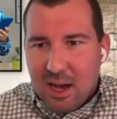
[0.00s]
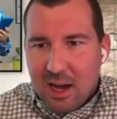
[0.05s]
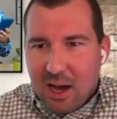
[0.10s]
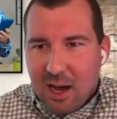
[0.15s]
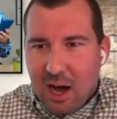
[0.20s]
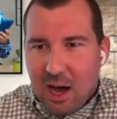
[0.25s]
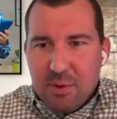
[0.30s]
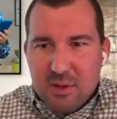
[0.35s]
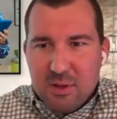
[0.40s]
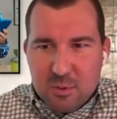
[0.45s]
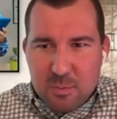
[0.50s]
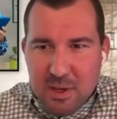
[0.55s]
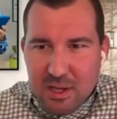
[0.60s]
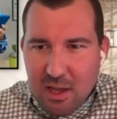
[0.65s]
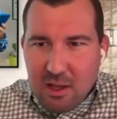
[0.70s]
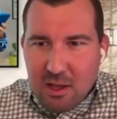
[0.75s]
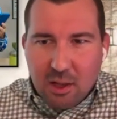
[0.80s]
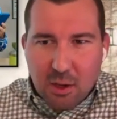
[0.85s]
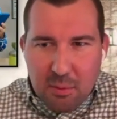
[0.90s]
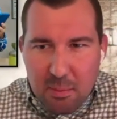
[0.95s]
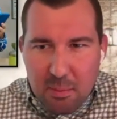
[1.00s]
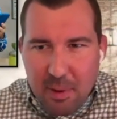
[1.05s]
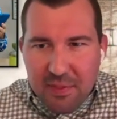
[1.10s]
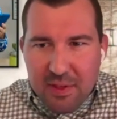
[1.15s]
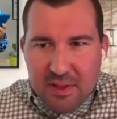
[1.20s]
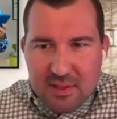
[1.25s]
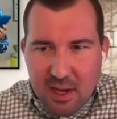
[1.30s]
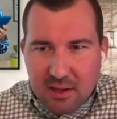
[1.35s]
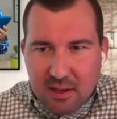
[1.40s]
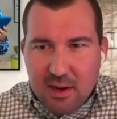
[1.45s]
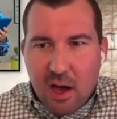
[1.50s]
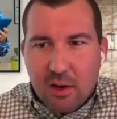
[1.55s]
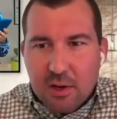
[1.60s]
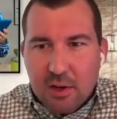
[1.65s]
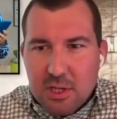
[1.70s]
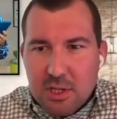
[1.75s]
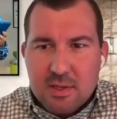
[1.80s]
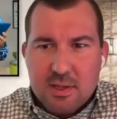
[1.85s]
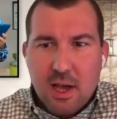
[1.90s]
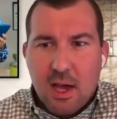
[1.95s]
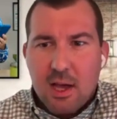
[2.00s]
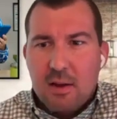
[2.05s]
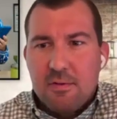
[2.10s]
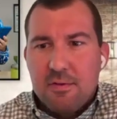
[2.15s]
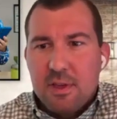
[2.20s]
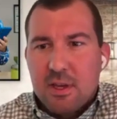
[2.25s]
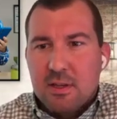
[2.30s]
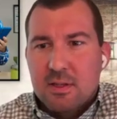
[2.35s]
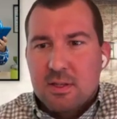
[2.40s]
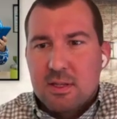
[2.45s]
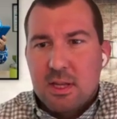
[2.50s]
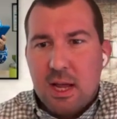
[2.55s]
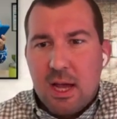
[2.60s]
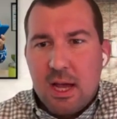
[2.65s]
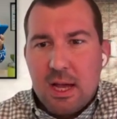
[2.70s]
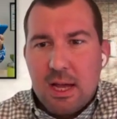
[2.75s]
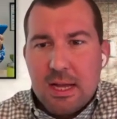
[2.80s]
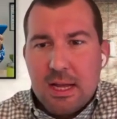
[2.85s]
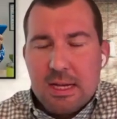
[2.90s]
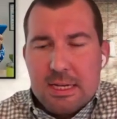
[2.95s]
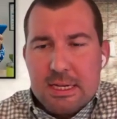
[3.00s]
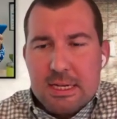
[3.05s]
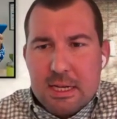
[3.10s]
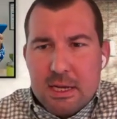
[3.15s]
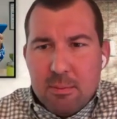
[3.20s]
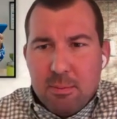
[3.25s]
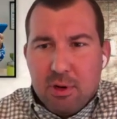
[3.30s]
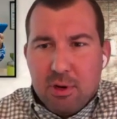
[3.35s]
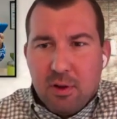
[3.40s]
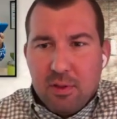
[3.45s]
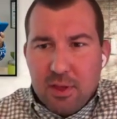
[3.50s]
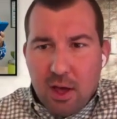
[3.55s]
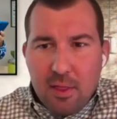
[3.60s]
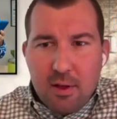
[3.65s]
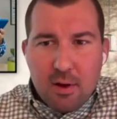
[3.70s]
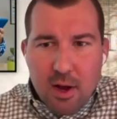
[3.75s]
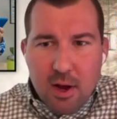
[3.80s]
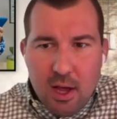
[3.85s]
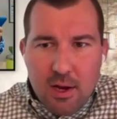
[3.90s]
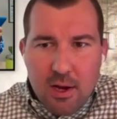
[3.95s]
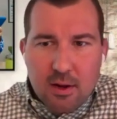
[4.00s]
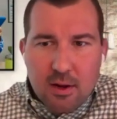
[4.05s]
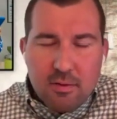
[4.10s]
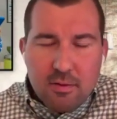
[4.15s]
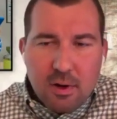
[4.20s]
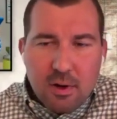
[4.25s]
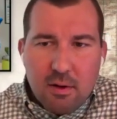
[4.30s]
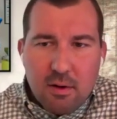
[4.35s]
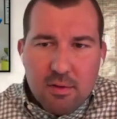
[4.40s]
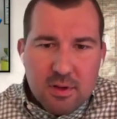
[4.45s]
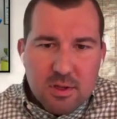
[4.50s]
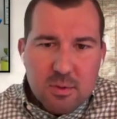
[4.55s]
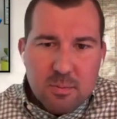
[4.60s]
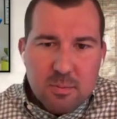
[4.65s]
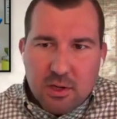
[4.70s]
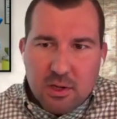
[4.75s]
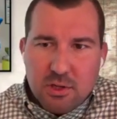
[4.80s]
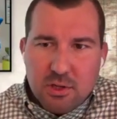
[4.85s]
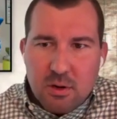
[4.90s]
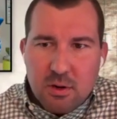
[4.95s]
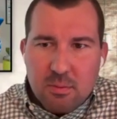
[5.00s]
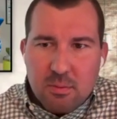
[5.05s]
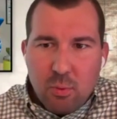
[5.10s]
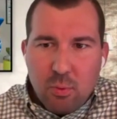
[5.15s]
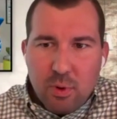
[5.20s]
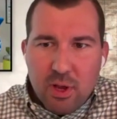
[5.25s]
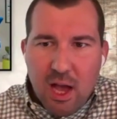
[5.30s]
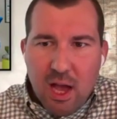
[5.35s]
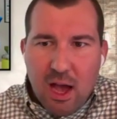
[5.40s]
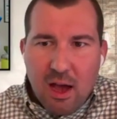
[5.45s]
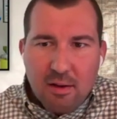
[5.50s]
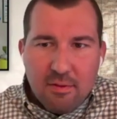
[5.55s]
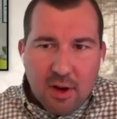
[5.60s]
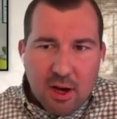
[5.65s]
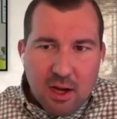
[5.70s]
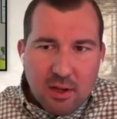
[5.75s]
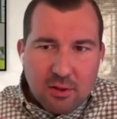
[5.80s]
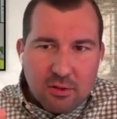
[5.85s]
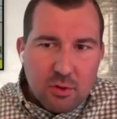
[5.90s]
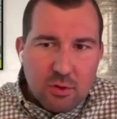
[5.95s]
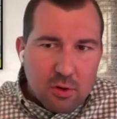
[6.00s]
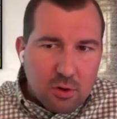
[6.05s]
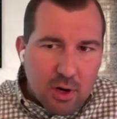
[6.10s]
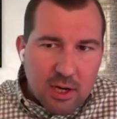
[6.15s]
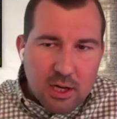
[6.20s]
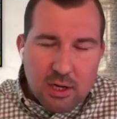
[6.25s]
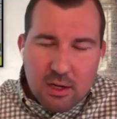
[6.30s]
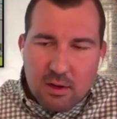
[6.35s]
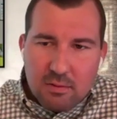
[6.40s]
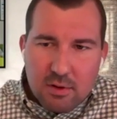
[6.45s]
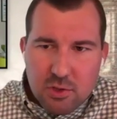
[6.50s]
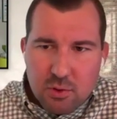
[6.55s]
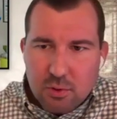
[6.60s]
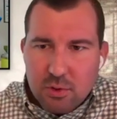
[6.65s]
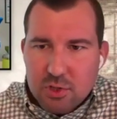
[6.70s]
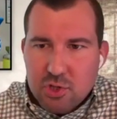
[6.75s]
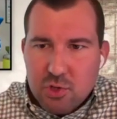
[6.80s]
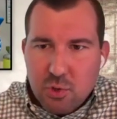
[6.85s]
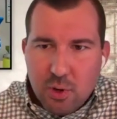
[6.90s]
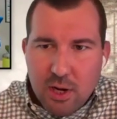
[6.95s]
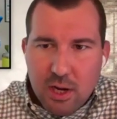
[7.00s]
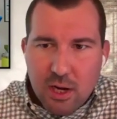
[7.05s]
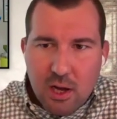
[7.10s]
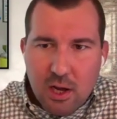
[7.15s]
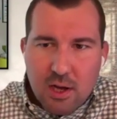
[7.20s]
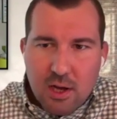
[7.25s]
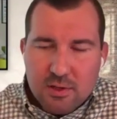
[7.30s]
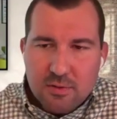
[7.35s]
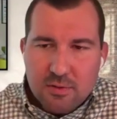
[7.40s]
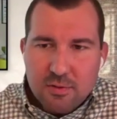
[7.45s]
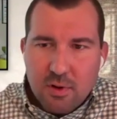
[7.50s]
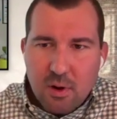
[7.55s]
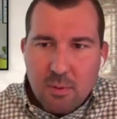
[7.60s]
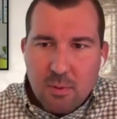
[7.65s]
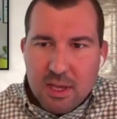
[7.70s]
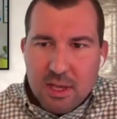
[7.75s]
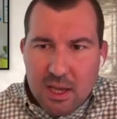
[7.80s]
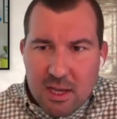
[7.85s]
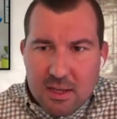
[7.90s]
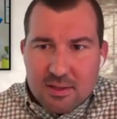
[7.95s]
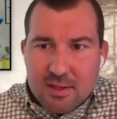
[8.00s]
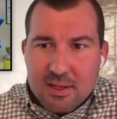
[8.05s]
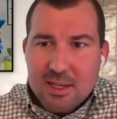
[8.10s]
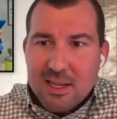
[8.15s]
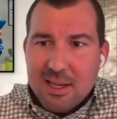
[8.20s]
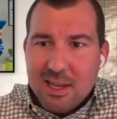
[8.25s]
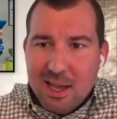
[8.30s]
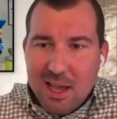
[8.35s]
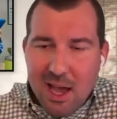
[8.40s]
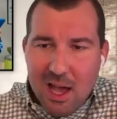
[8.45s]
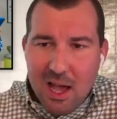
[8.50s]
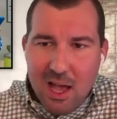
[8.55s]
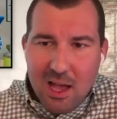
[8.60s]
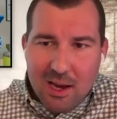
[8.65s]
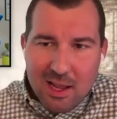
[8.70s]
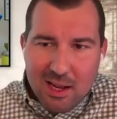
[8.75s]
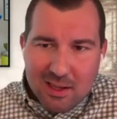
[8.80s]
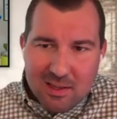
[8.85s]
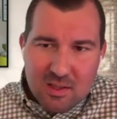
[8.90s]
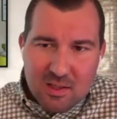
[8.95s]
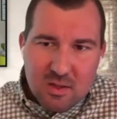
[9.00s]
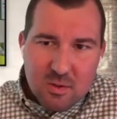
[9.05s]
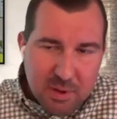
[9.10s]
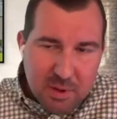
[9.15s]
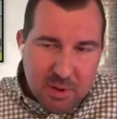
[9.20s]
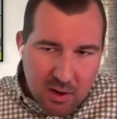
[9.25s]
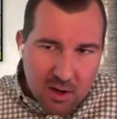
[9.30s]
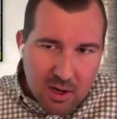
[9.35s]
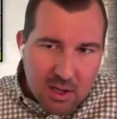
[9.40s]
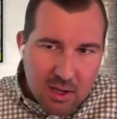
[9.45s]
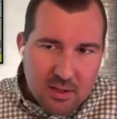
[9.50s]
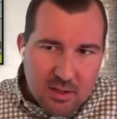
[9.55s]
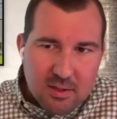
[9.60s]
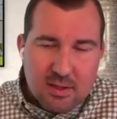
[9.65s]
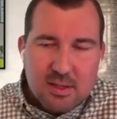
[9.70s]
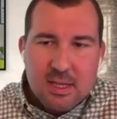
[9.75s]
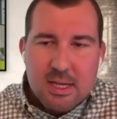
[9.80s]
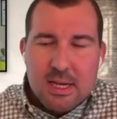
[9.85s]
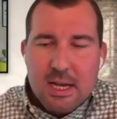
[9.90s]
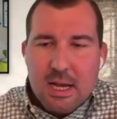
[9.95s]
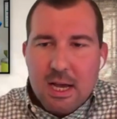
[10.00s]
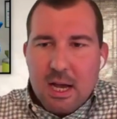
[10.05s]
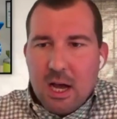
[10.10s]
I'll be speaking a little bit about the technology side of things today. But on the other end of the spectrum, we have two great individuals joining us from the Ante and experienced